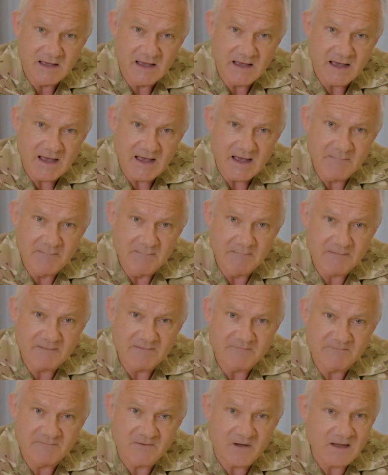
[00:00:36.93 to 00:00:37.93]

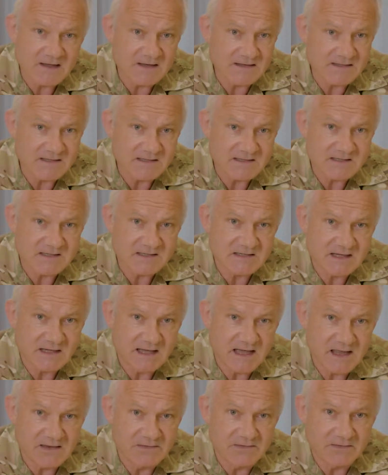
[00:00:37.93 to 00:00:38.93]
Violence
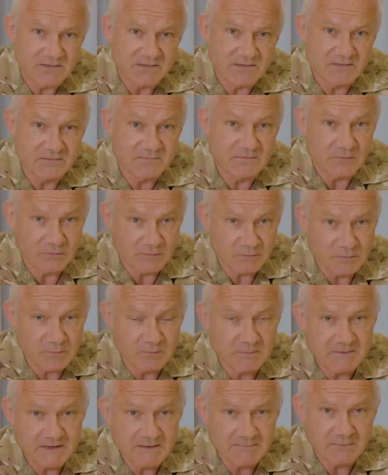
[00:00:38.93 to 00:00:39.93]
against
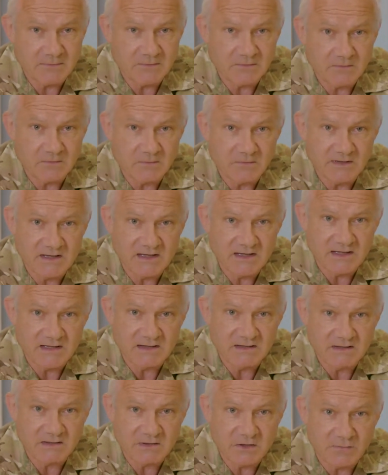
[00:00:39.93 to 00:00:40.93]
vulnerable people
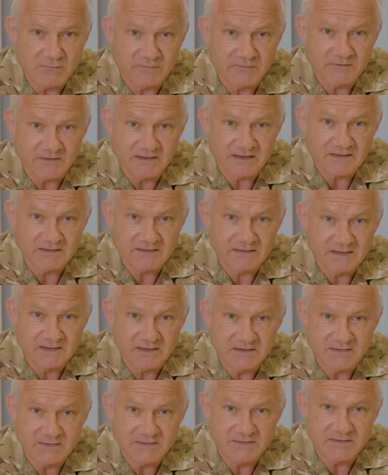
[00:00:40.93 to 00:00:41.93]
in conflict
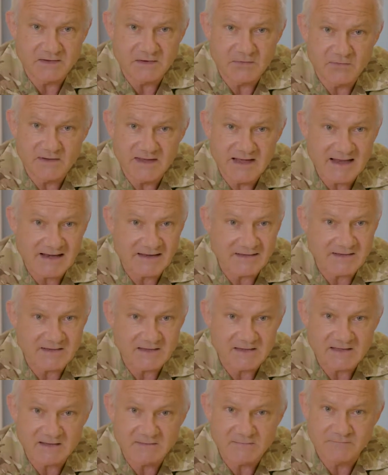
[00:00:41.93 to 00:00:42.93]
is a
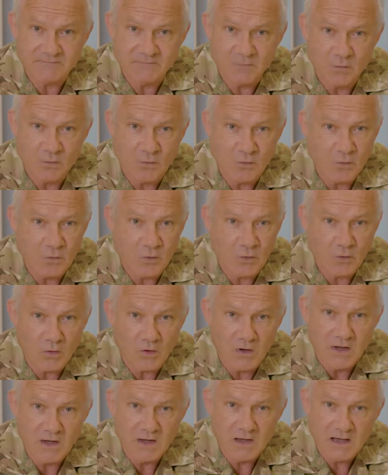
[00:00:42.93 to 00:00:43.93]
reality
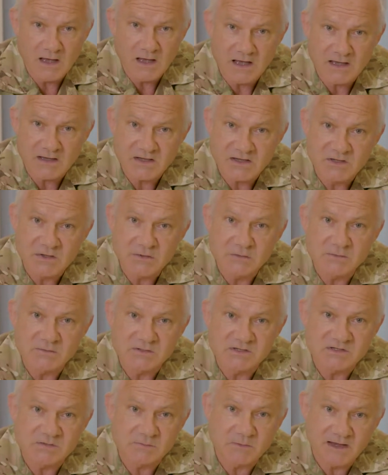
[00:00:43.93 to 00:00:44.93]
for
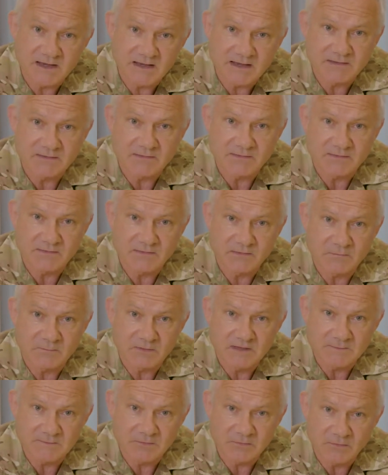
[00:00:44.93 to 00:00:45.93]
huge swathes of
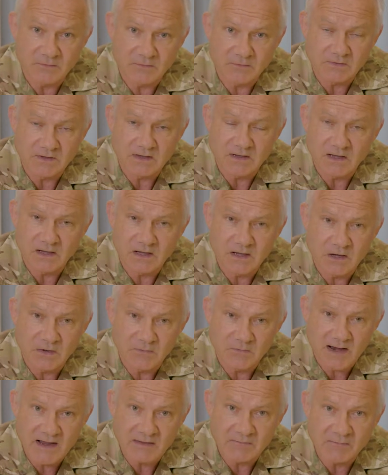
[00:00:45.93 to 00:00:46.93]
people
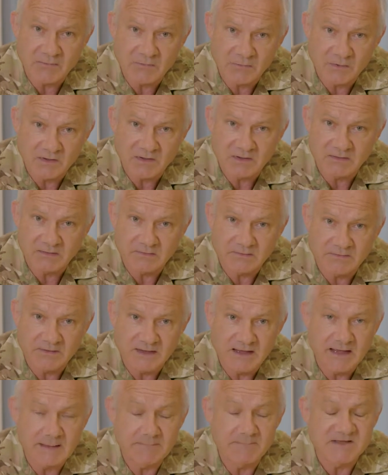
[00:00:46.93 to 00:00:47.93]
around the world,
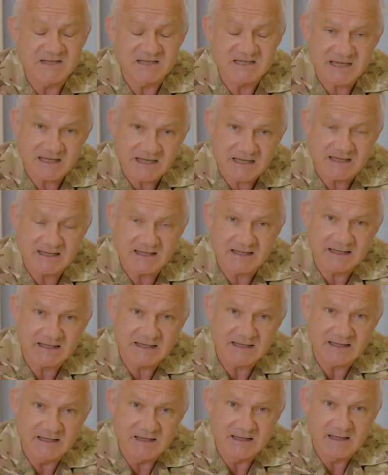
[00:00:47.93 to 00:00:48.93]

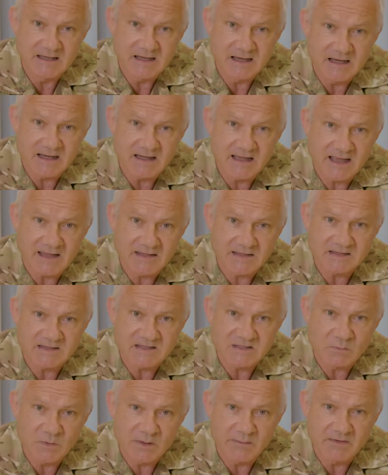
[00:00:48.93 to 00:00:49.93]
particularly
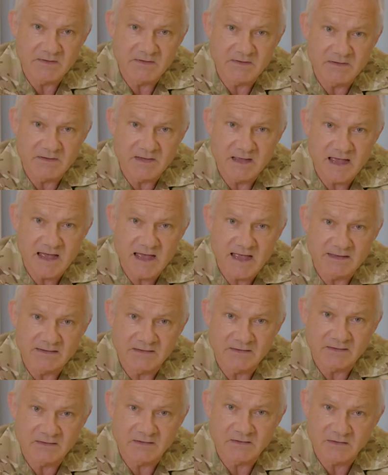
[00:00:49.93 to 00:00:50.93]
against women
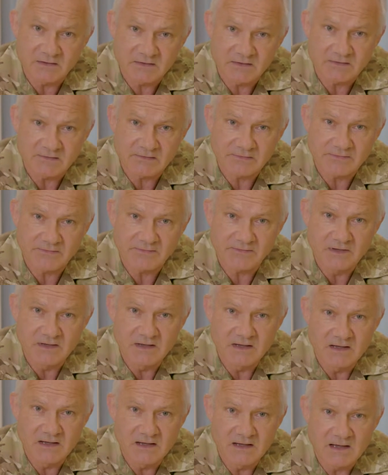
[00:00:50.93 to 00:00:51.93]
and girls.
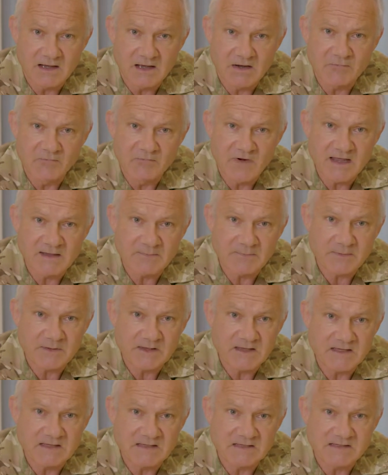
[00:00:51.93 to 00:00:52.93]
Rape
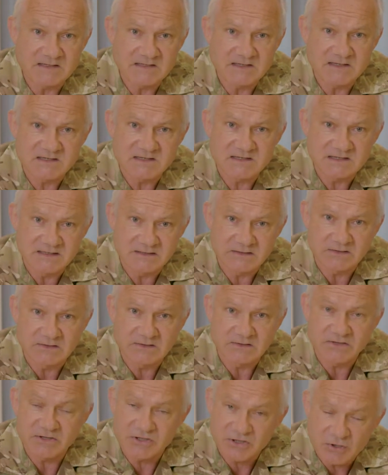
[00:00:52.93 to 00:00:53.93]
is
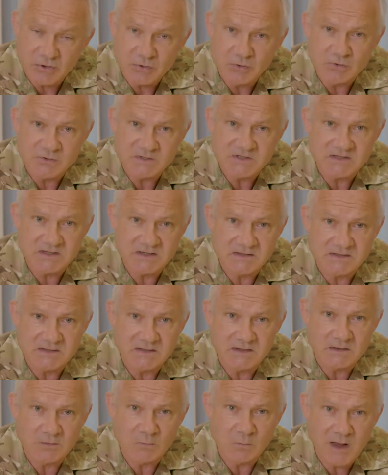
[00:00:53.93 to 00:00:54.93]
still used as
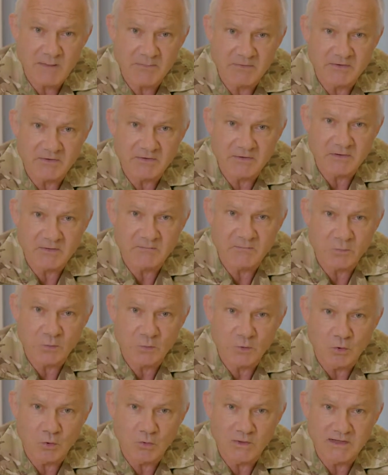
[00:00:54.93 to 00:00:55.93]
a weapon of
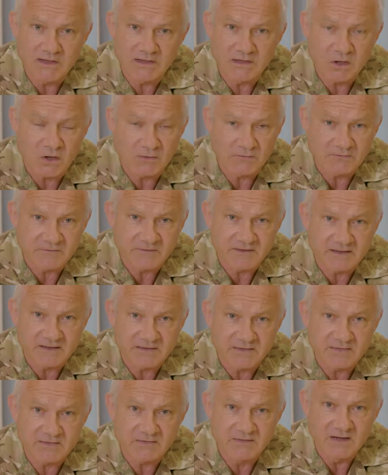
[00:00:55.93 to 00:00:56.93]
war in
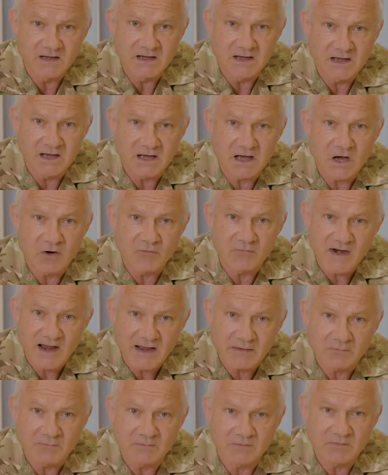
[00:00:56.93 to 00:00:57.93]
conflicts
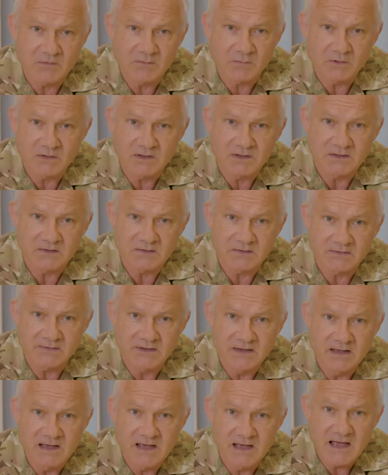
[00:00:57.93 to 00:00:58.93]
around the world,
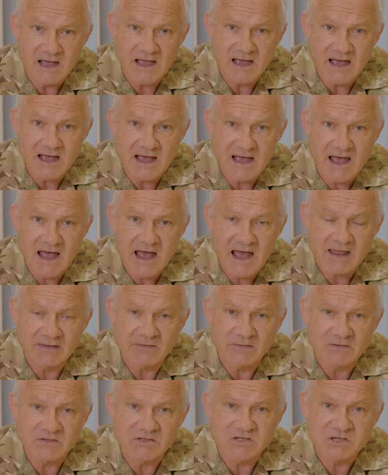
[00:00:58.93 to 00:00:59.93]

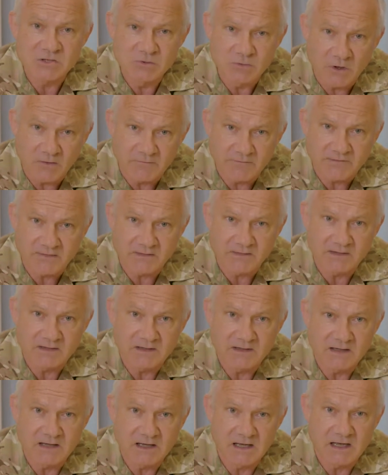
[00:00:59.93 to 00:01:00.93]
and too
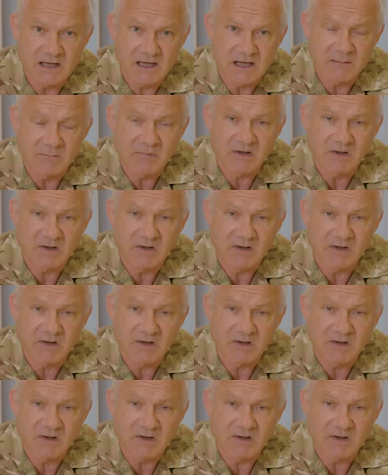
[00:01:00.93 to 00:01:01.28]
often a